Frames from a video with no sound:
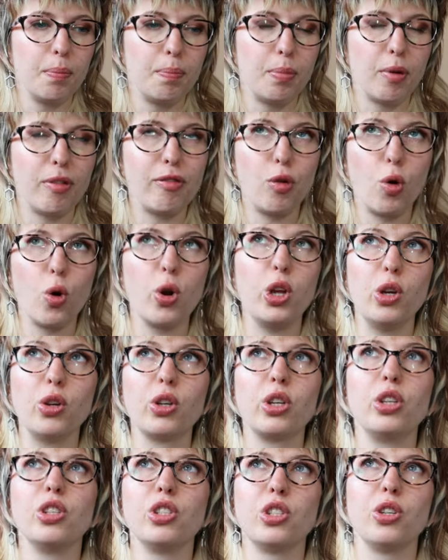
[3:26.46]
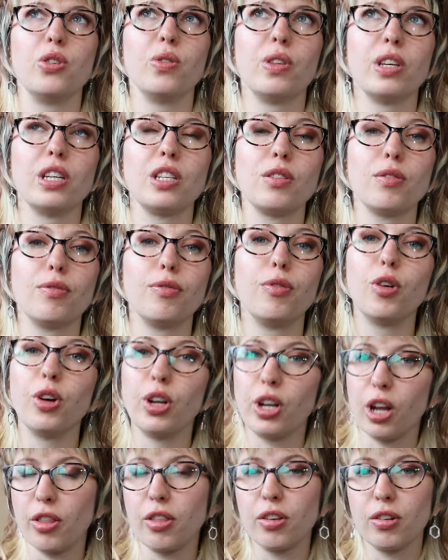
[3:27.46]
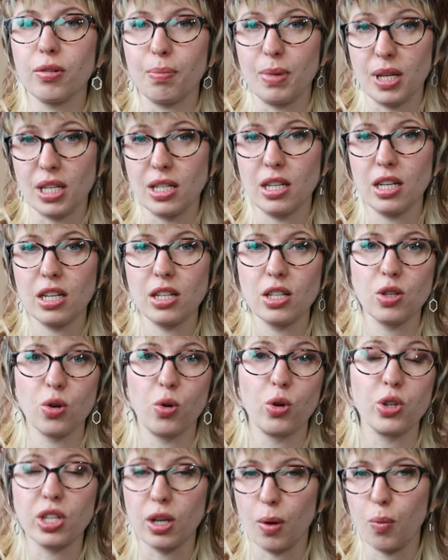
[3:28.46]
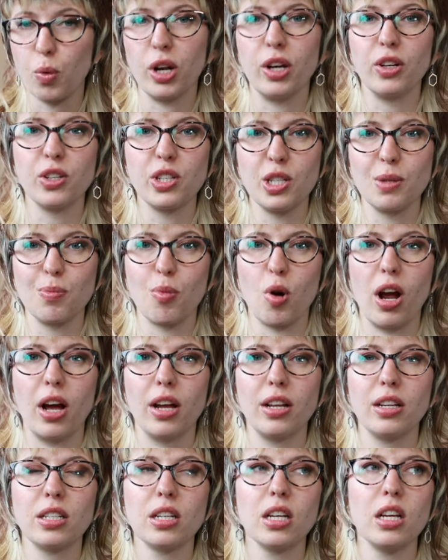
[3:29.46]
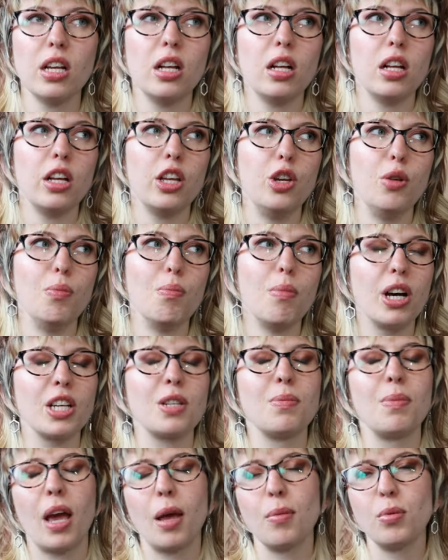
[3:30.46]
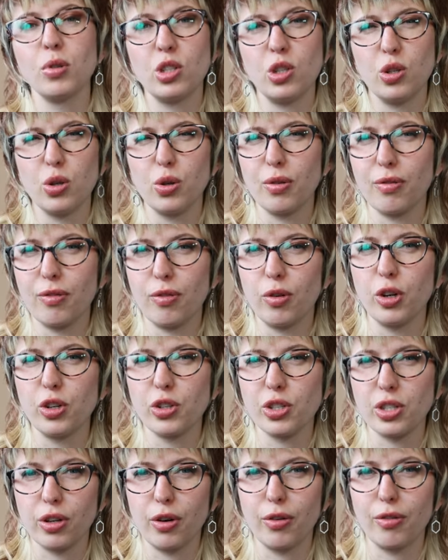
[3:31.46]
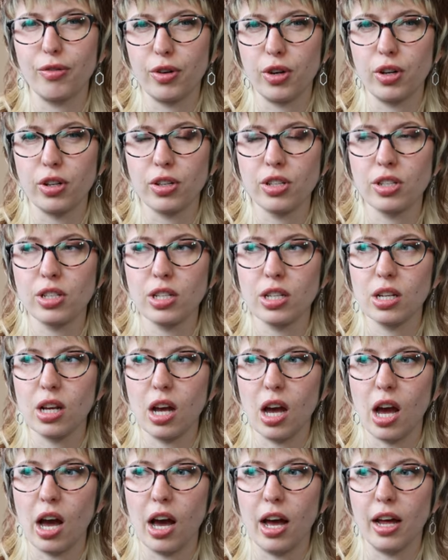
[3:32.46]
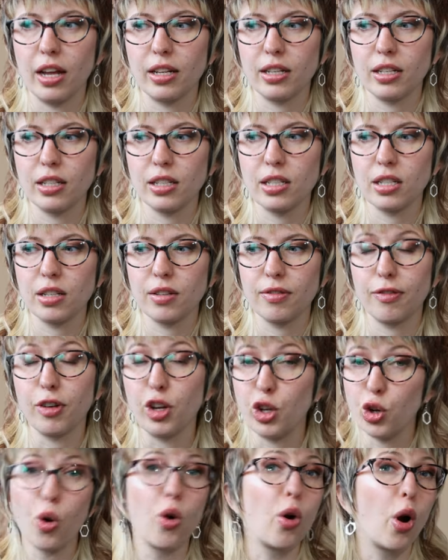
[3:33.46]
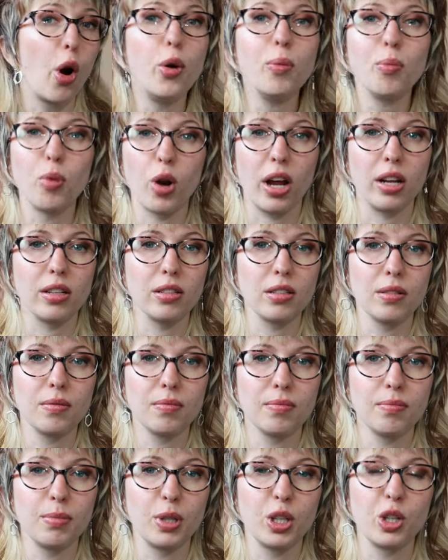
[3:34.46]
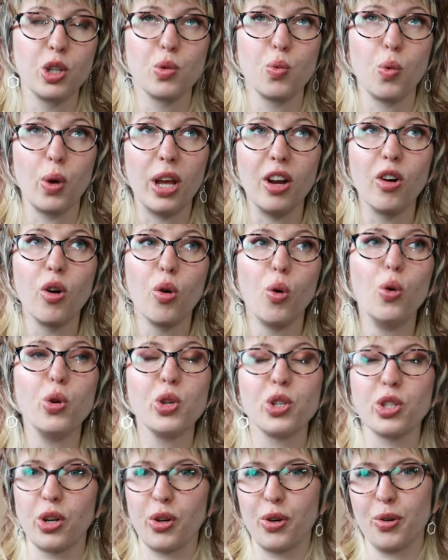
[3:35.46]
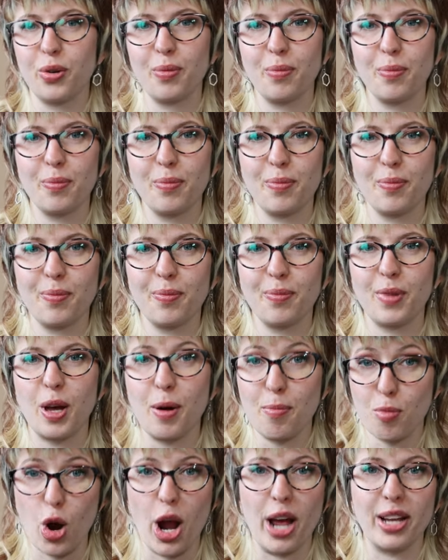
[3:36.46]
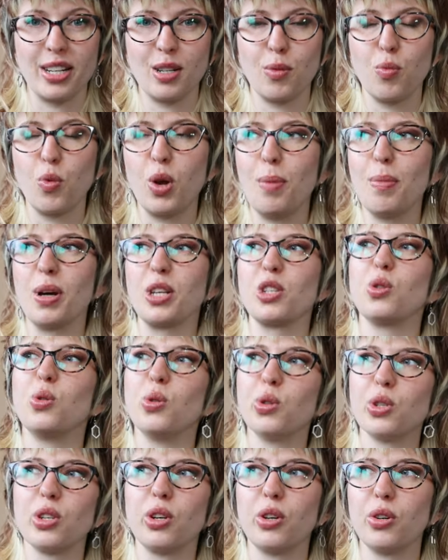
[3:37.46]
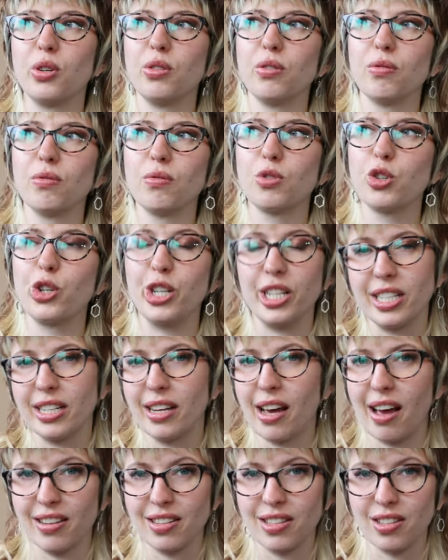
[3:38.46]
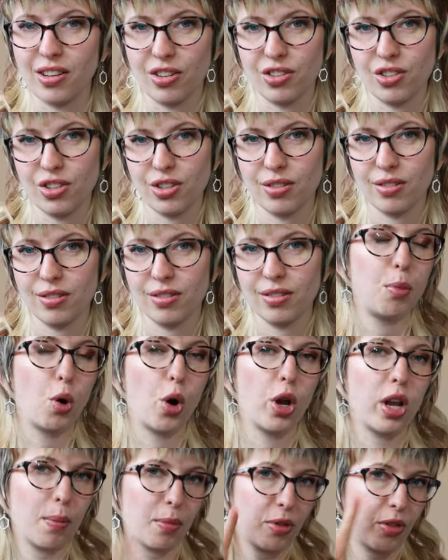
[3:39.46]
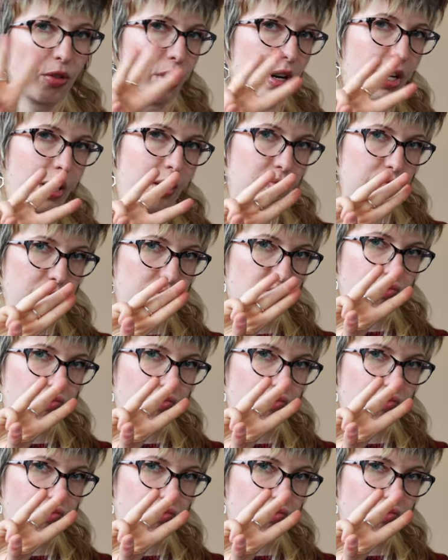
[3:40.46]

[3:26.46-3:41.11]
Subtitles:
Before you can do this for another business or someone else's brand, you must be able to do it for yourself first and for your own brand, because we are also a brand and we must also treat it as such. Point number three.